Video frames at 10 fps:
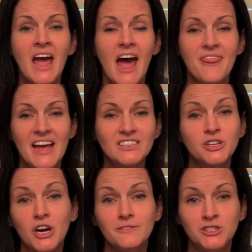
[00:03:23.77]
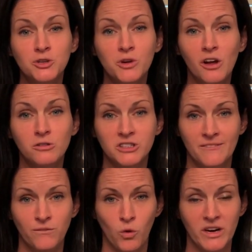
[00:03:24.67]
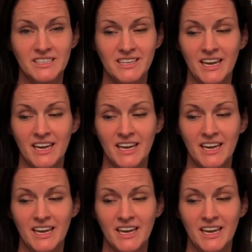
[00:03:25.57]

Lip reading: and that took up $2.40.